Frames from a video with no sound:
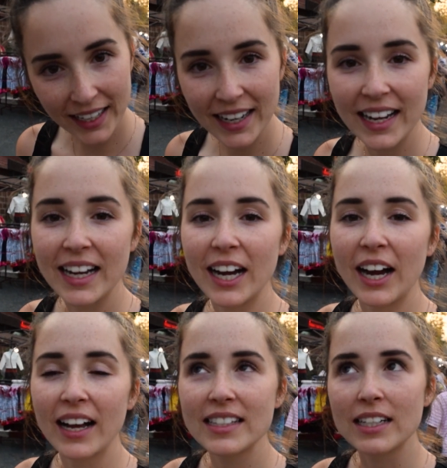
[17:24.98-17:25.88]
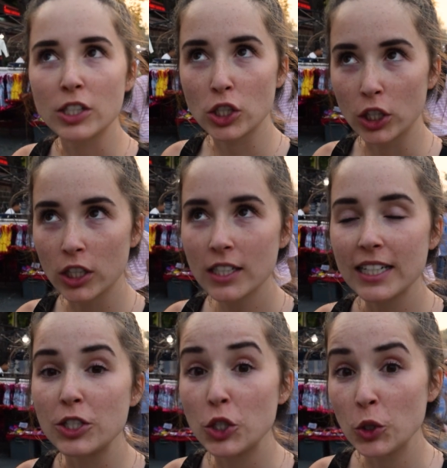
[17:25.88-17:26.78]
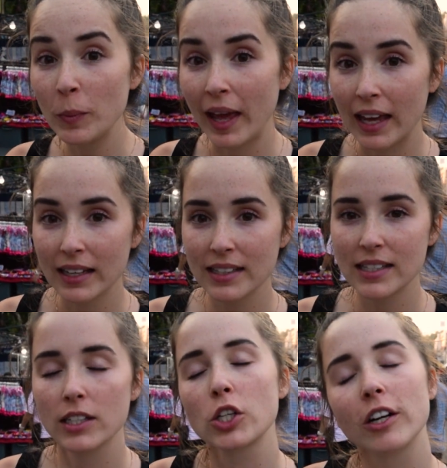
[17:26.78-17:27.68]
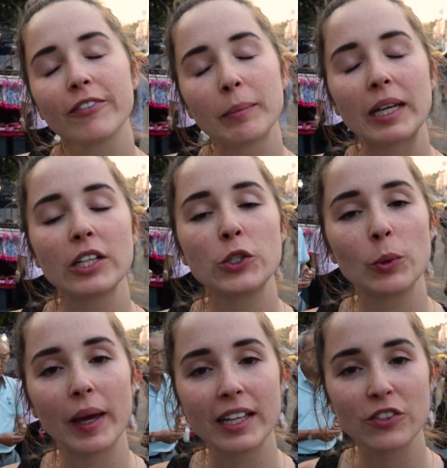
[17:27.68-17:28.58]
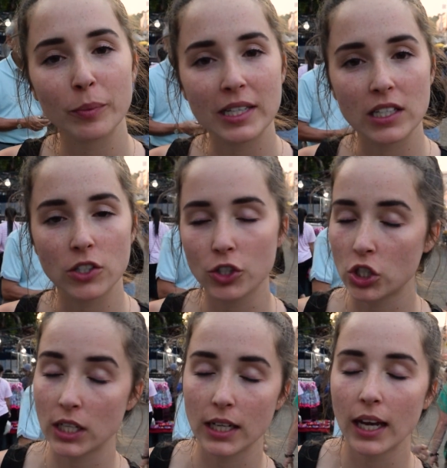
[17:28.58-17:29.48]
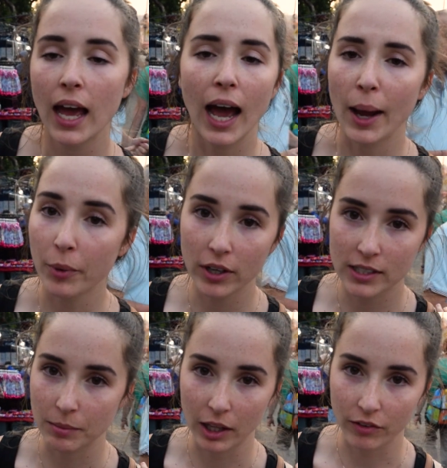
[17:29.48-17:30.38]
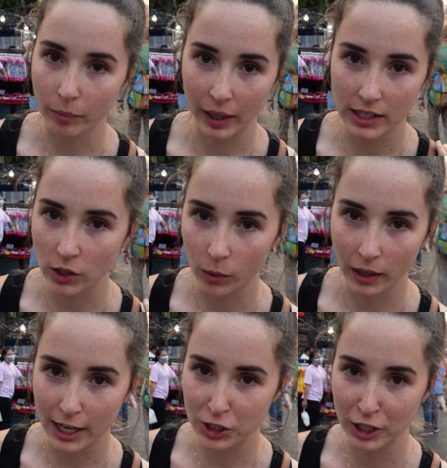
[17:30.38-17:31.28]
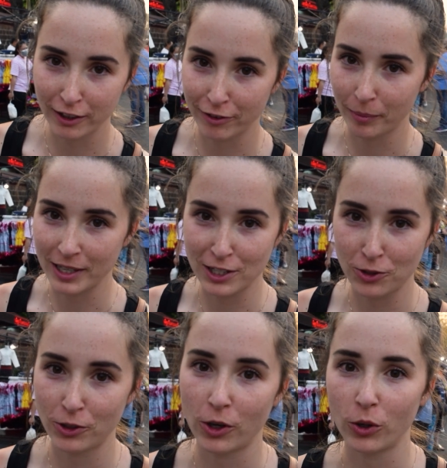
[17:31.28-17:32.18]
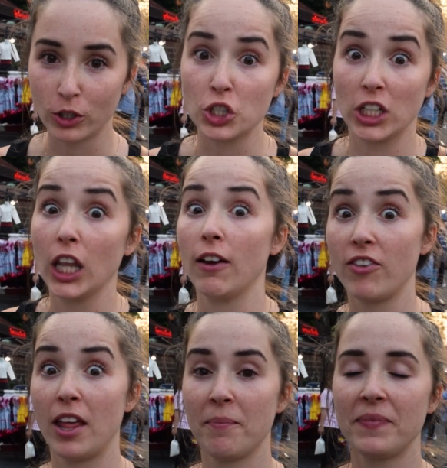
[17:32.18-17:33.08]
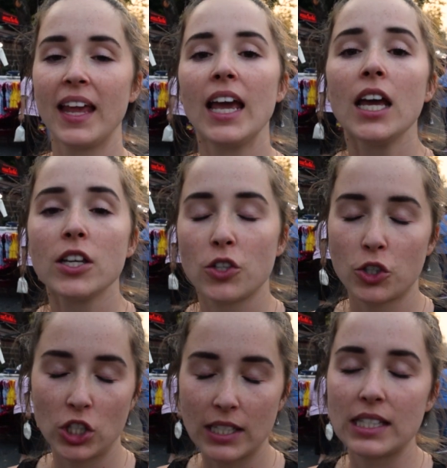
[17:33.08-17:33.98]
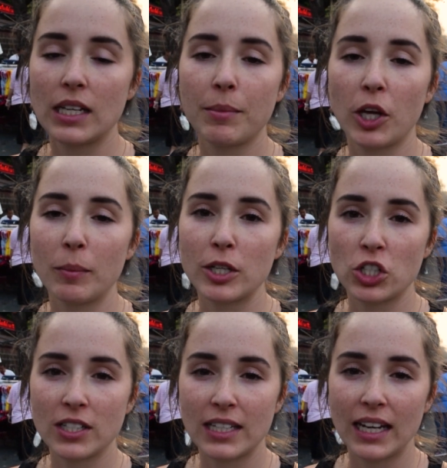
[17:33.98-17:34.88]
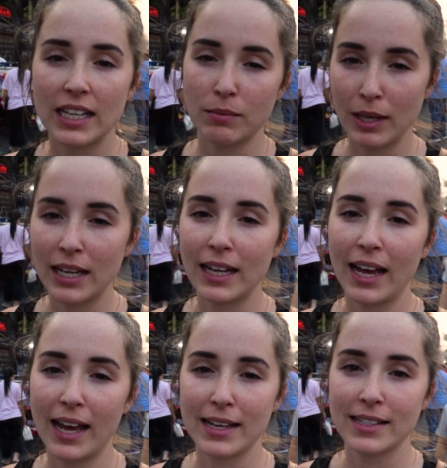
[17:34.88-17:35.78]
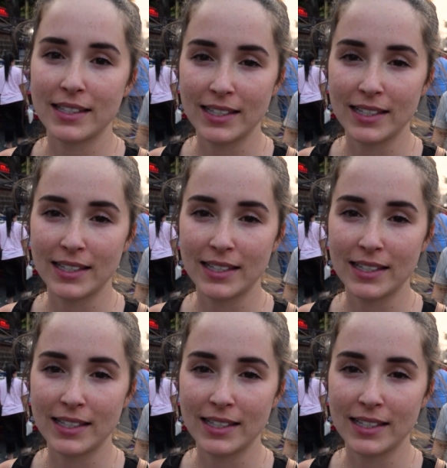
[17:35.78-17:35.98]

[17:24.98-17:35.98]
and got a skirt and 2 pants. Skirt for me, 2 pants for my sister. I brought some elephant pants home last year for my sister Nicole and she loved them. So she has sent me on a mission to get as many as